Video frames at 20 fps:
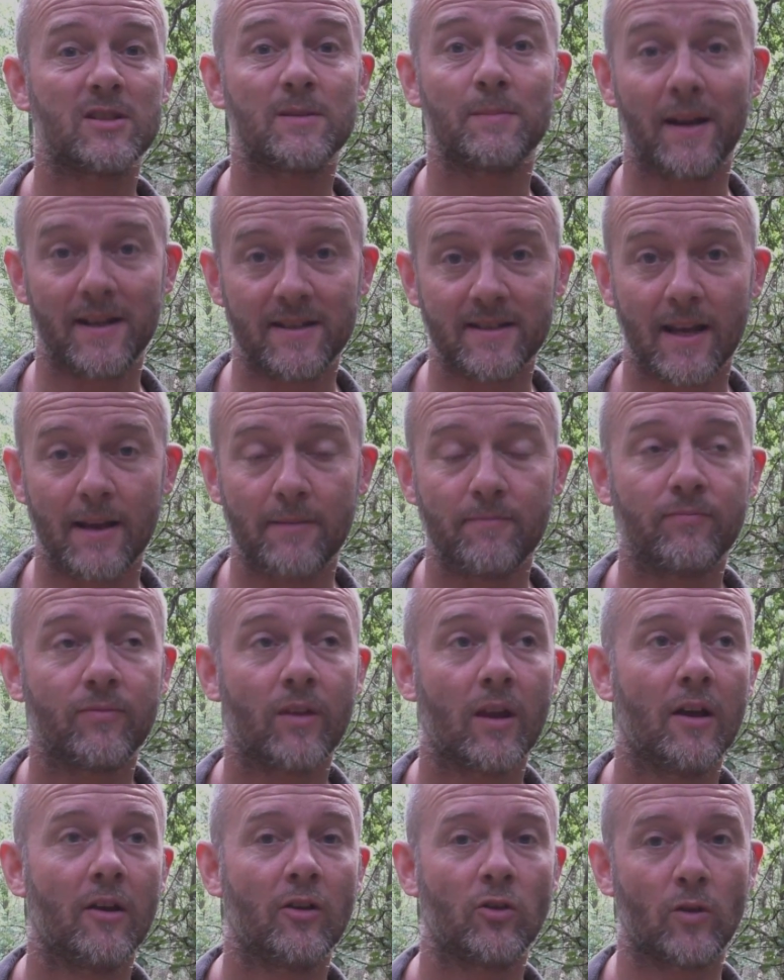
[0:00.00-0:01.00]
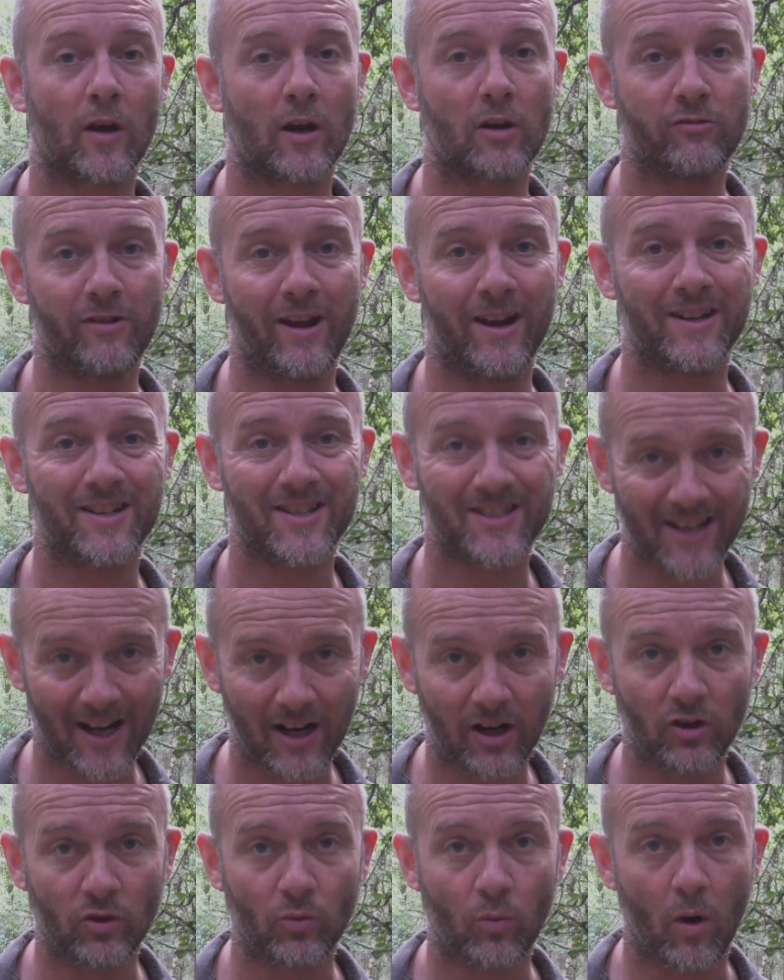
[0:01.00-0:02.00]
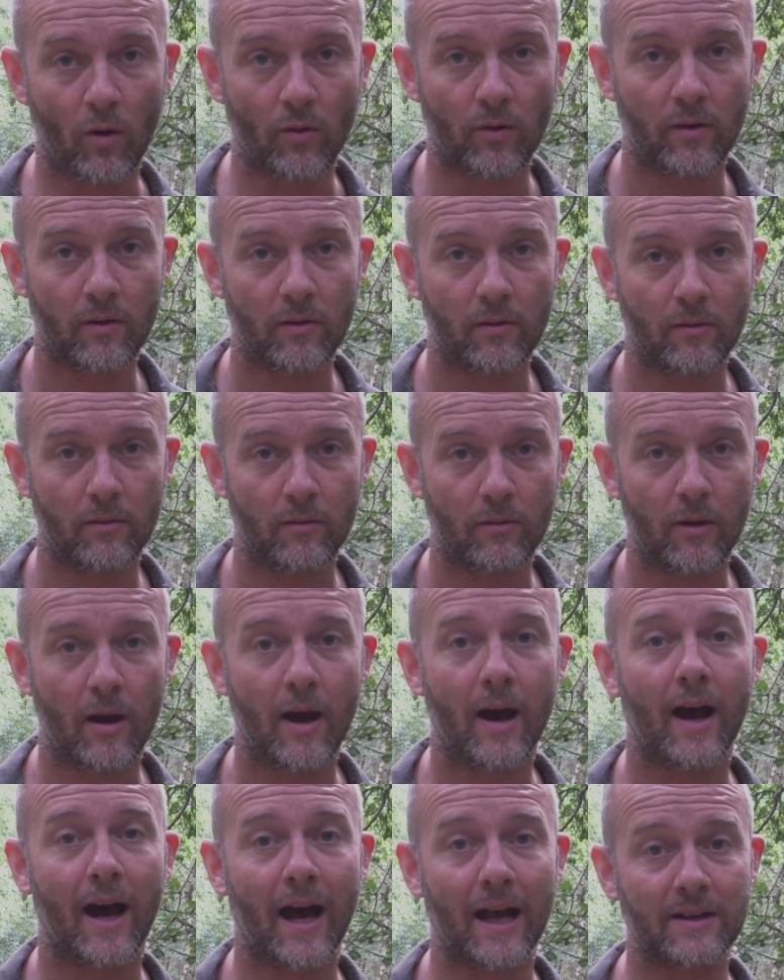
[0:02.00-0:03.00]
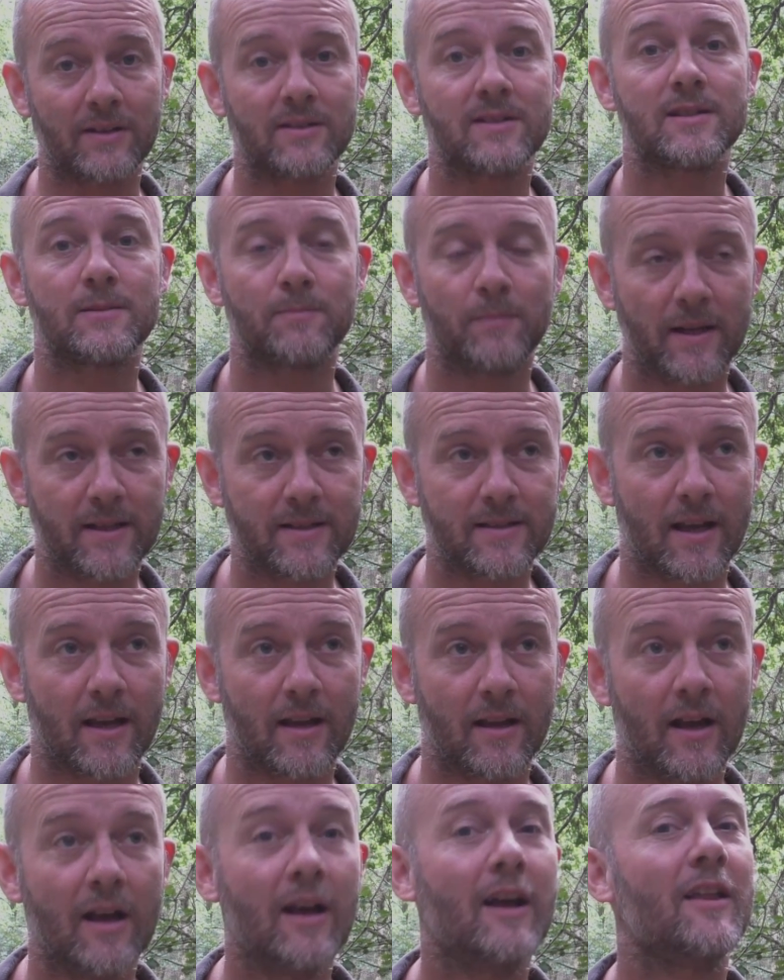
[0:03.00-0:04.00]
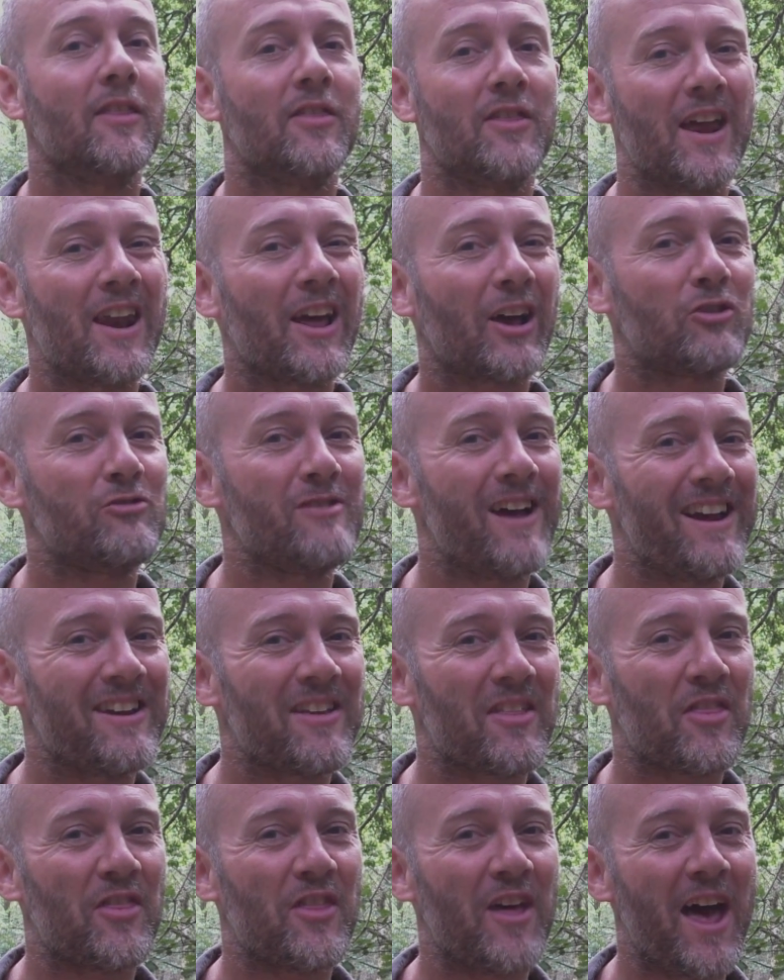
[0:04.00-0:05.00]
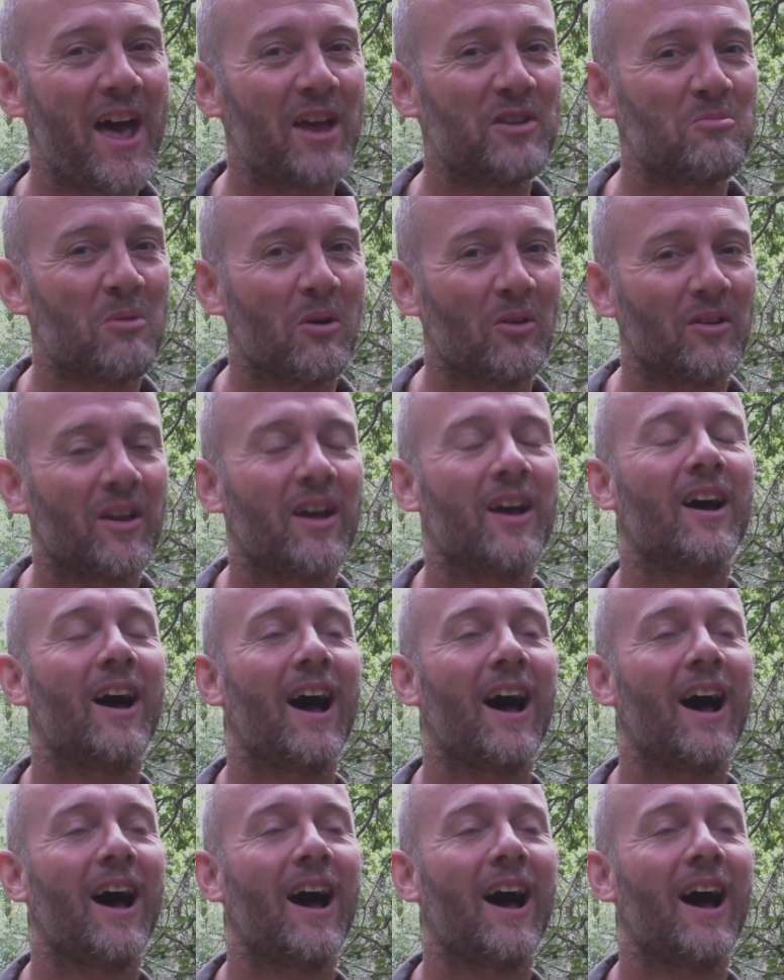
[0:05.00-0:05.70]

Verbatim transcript: split it so I created a second one and split it. Then I created a third one.